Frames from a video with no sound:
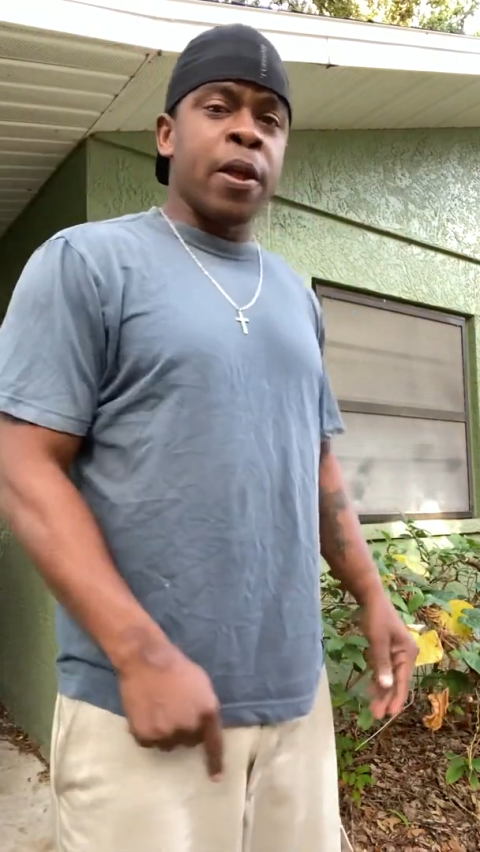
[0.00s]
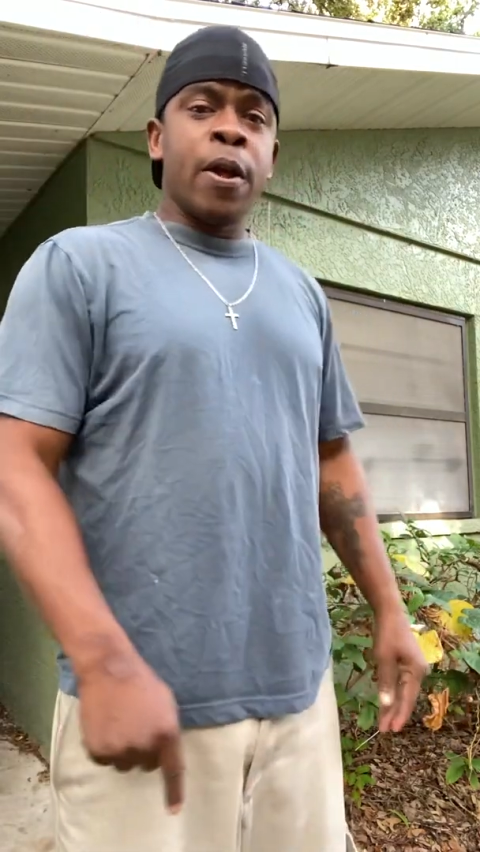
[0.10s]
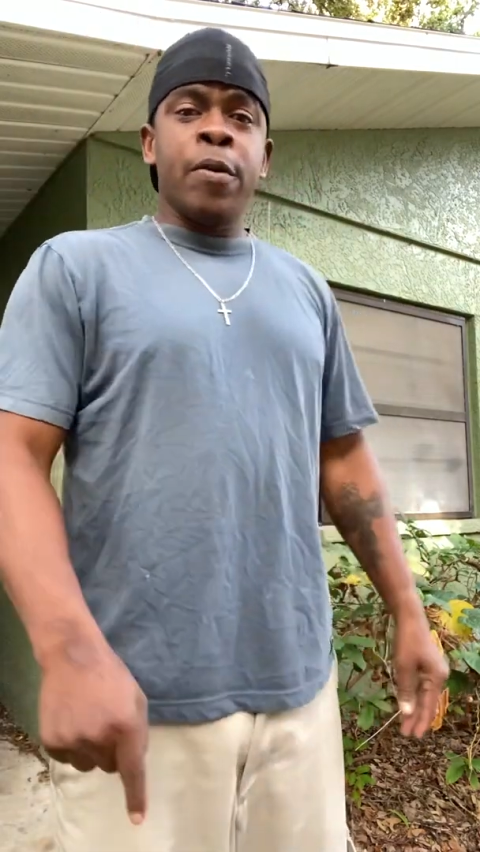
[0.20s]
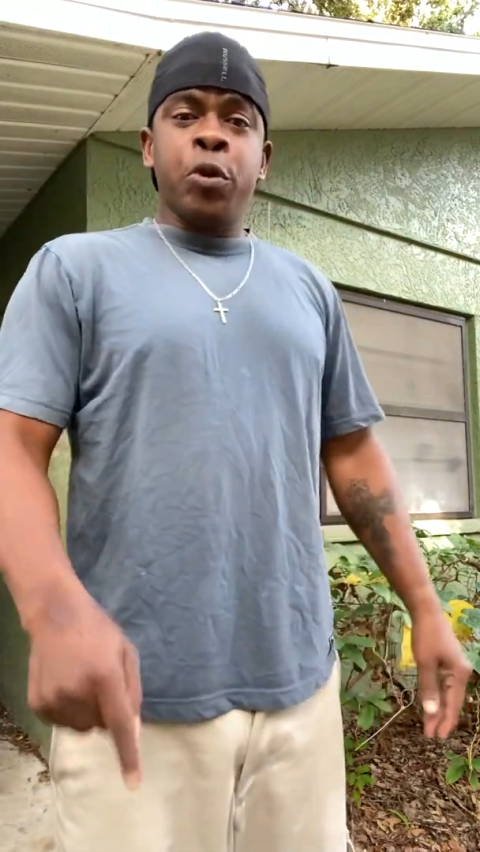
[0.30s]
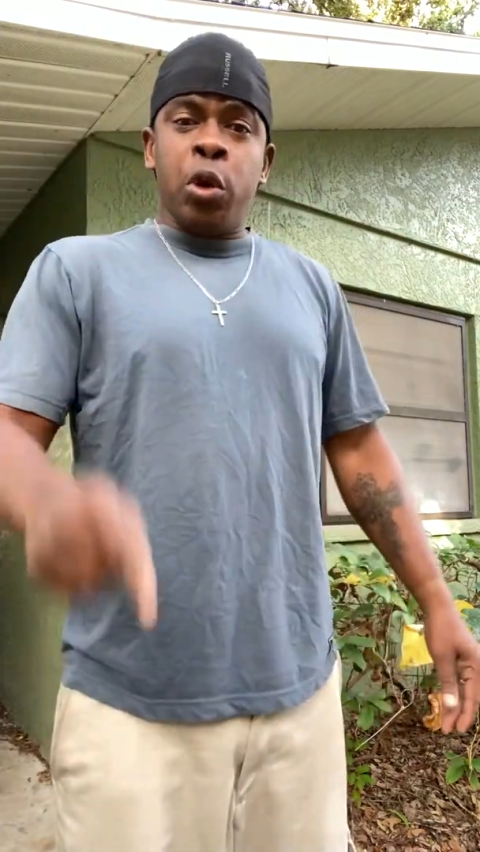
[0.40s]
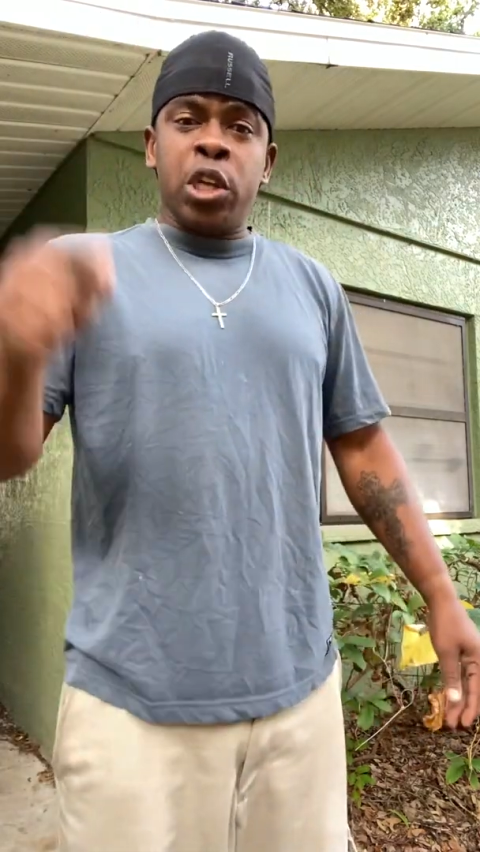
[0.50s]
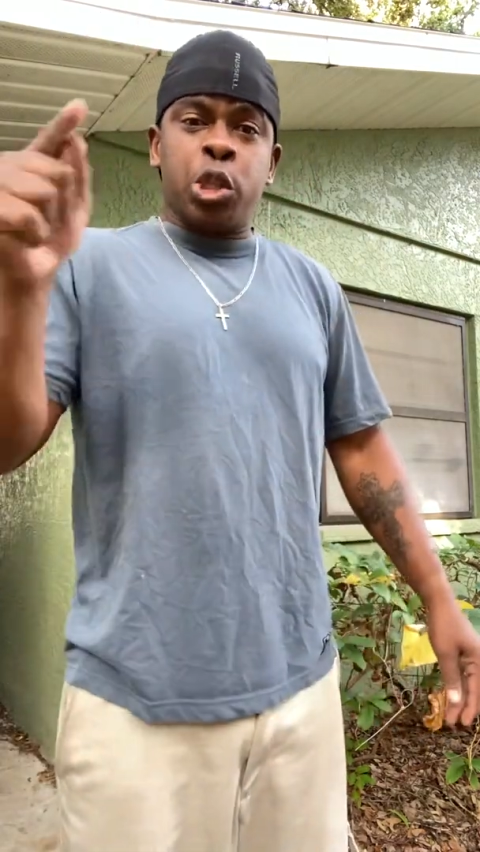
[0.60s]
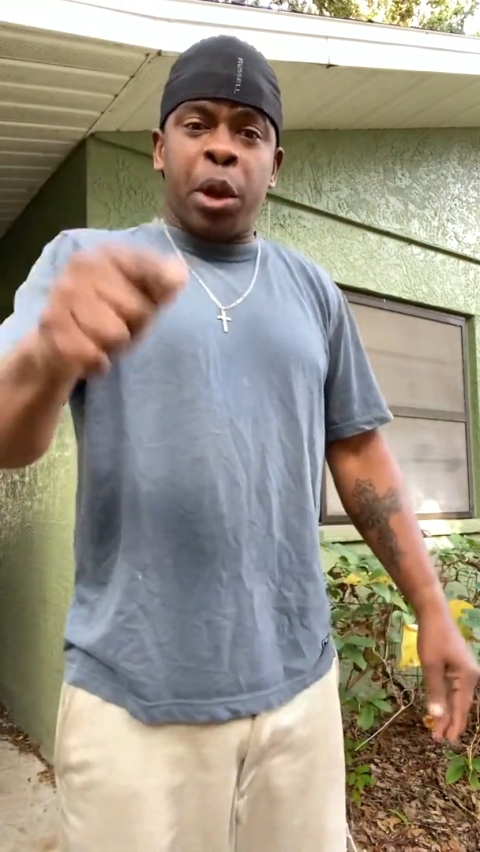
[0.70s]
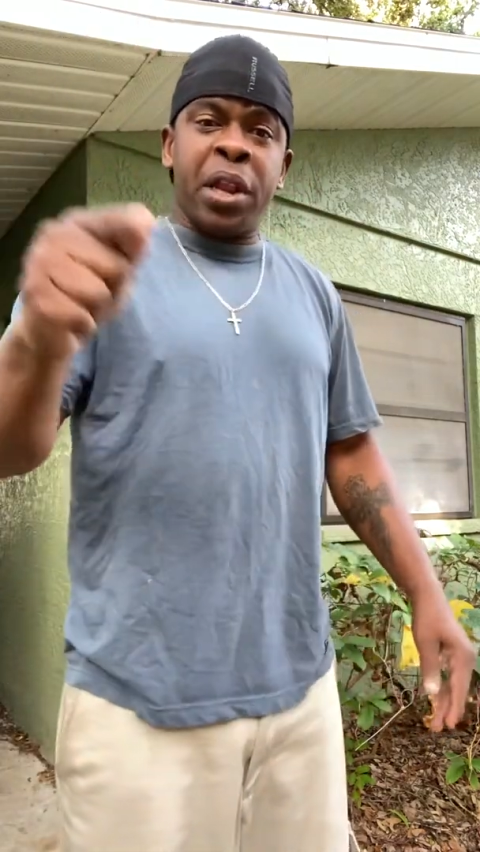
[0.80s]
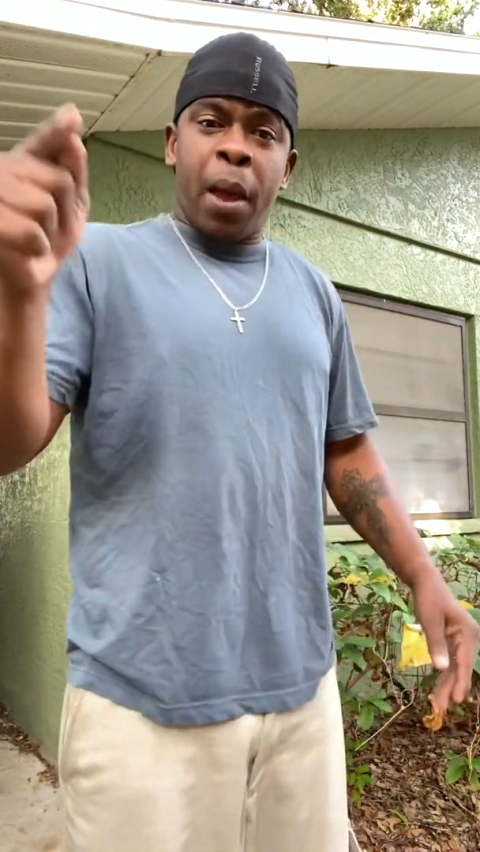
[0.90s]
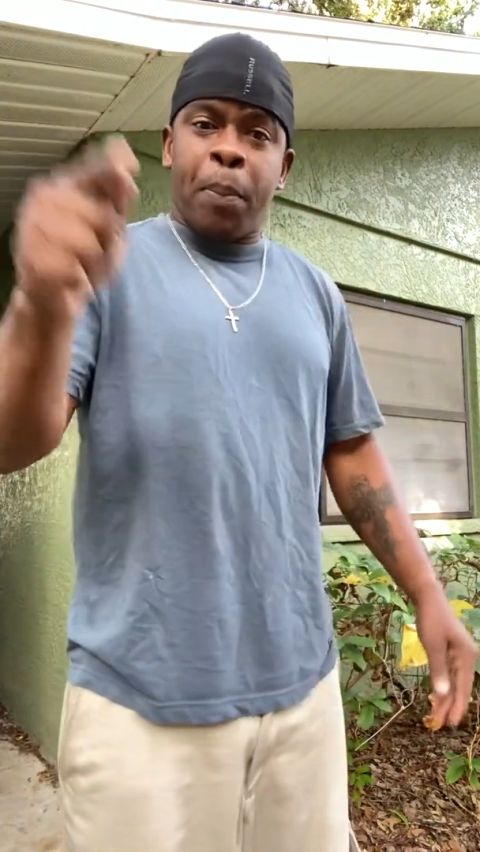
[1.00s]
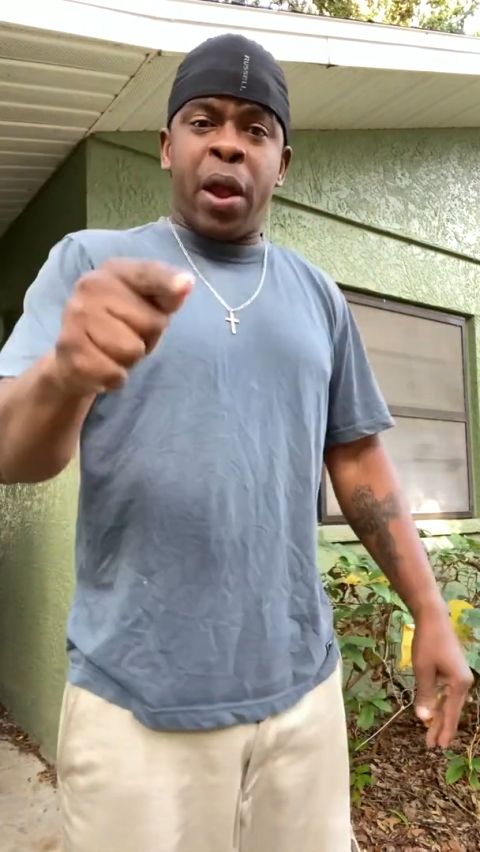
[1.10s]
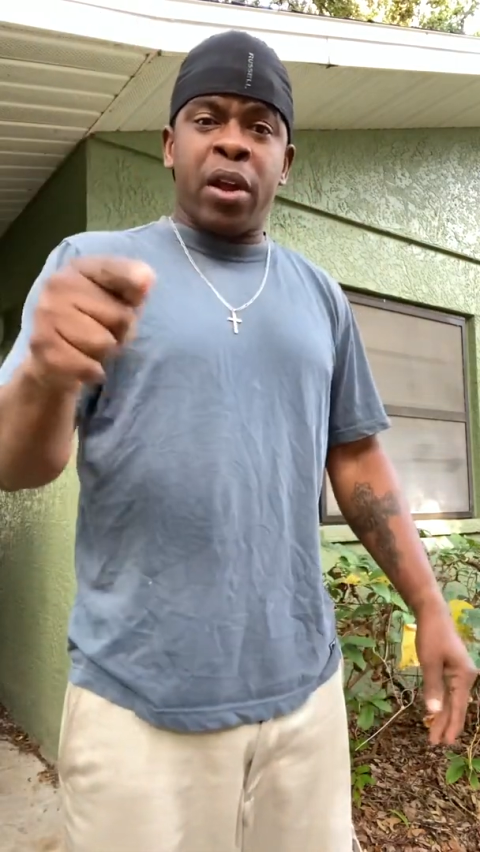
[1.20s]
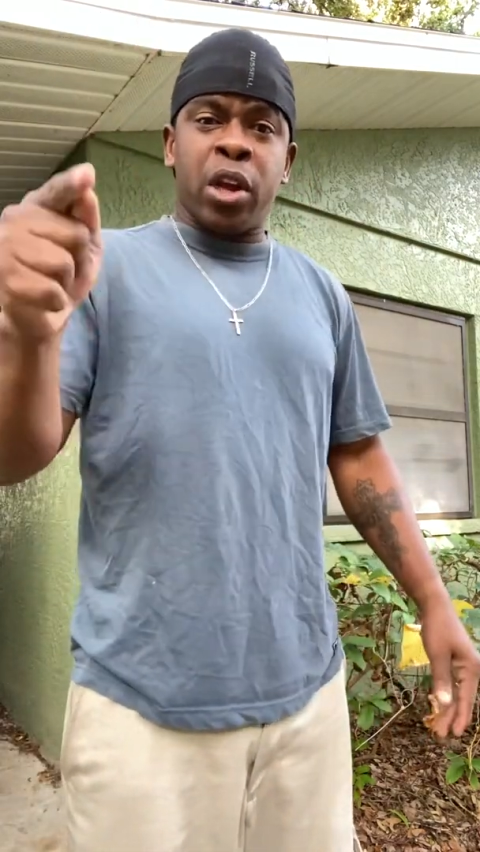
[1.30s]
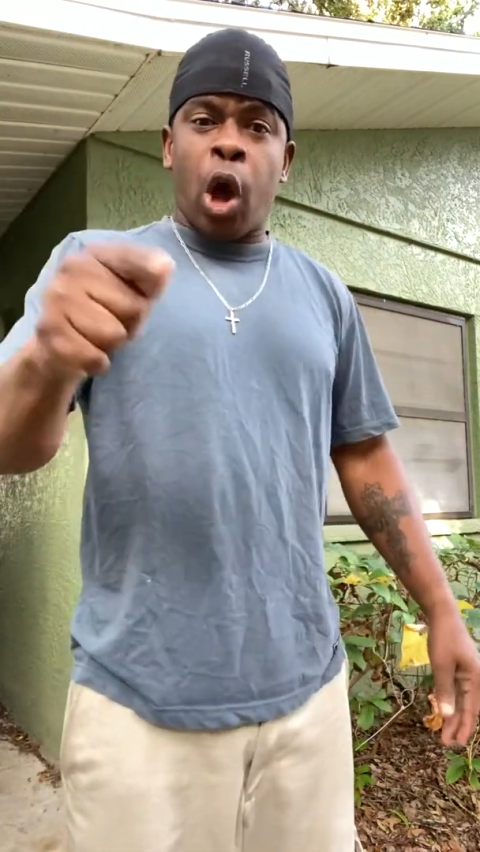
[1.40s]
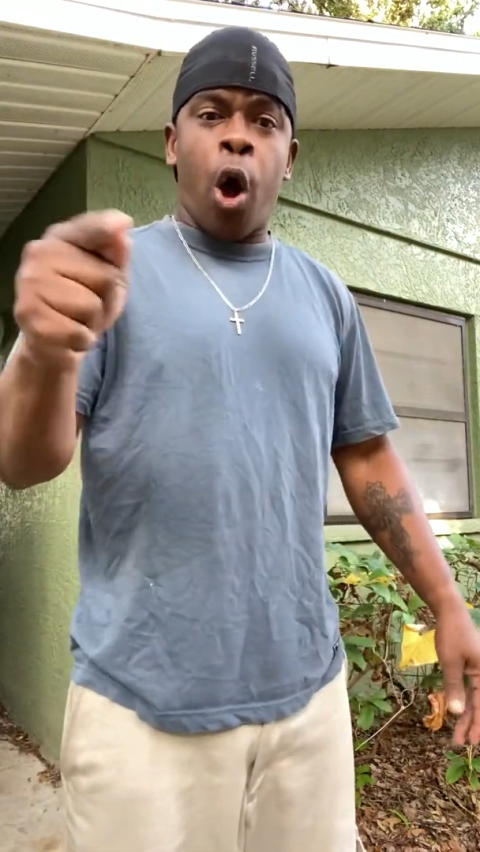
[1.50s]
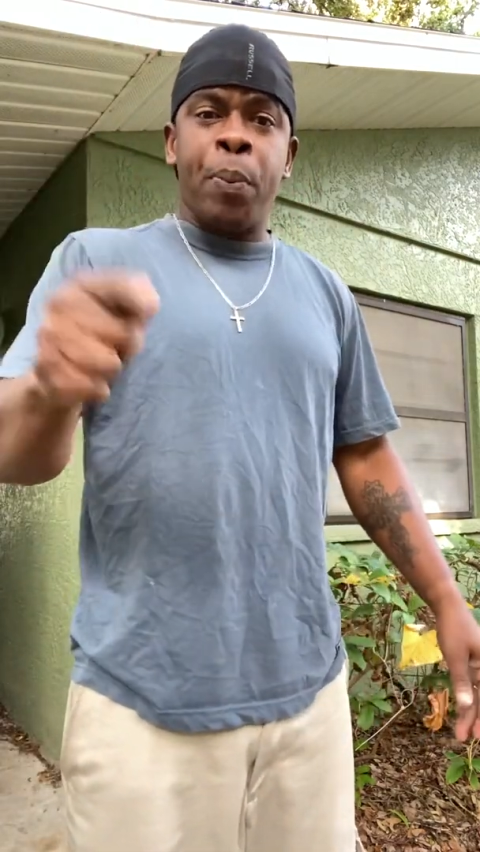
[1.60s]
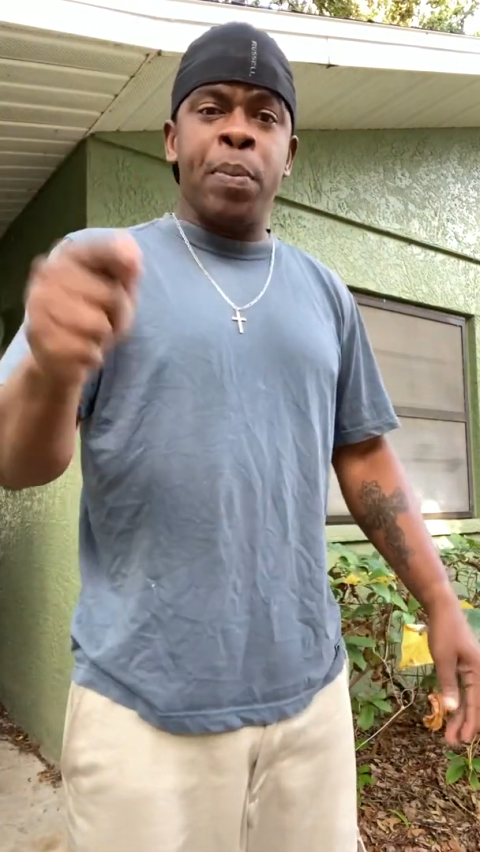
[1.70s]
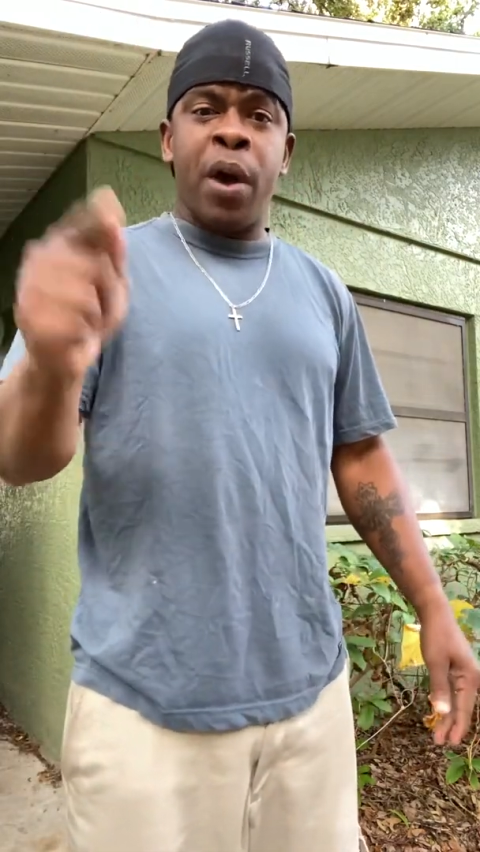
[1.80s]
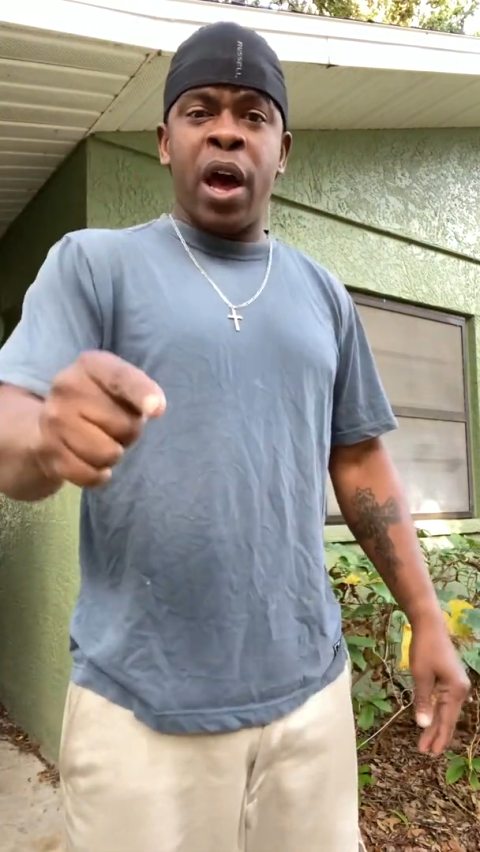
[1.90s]
you don't train that parrot to call
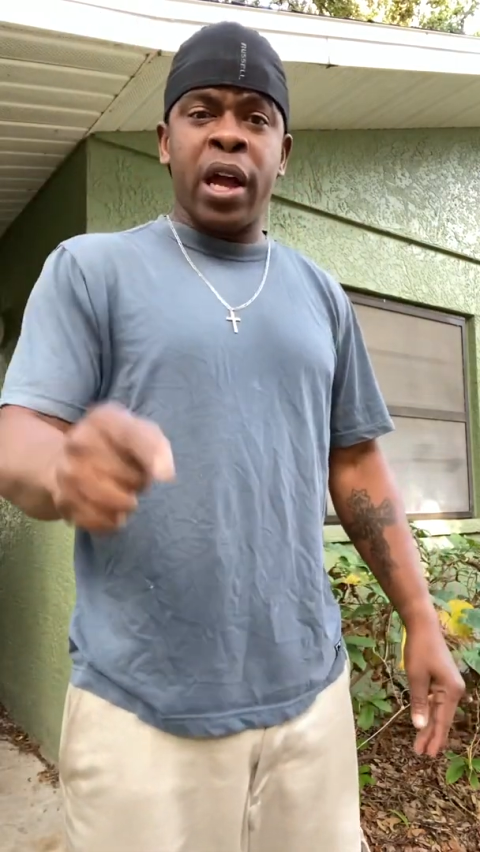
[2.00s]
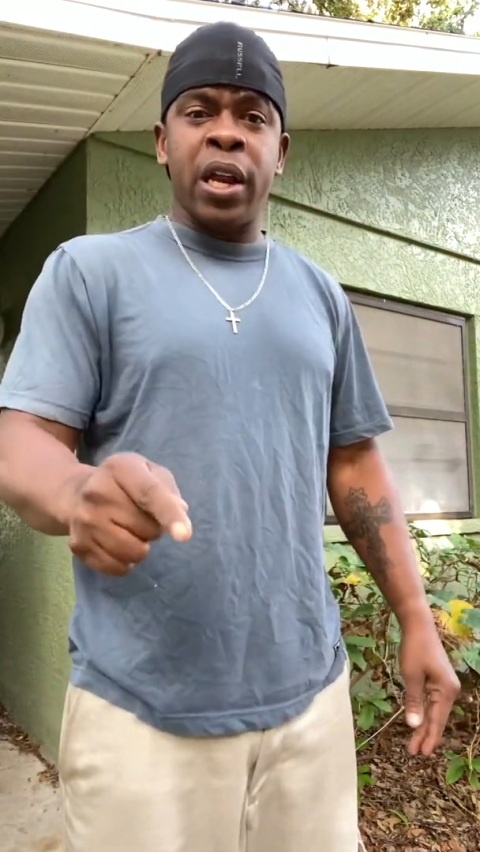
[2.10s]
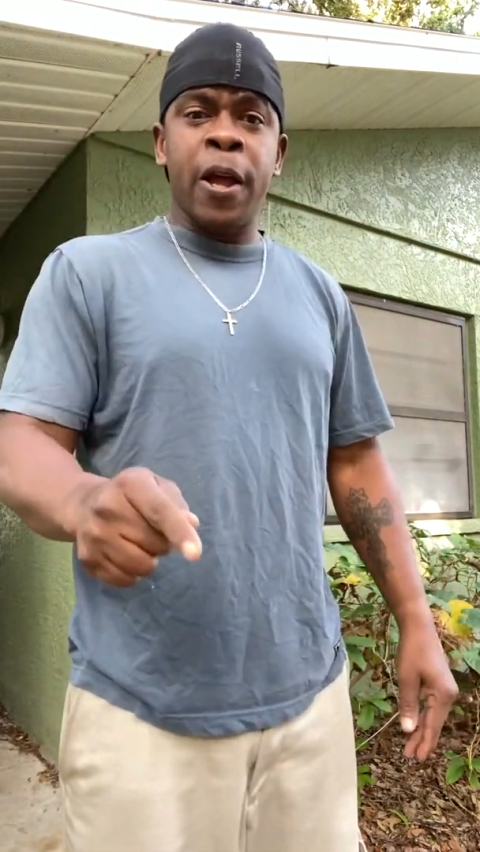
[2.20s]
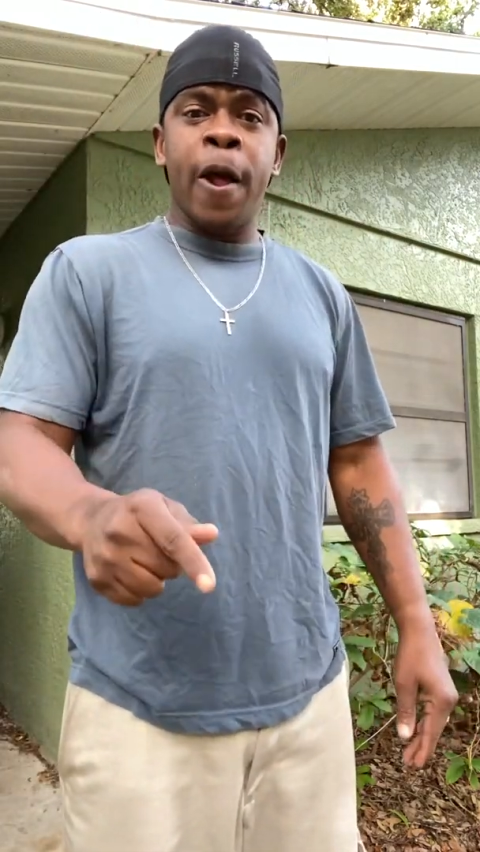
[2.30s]
people ugly.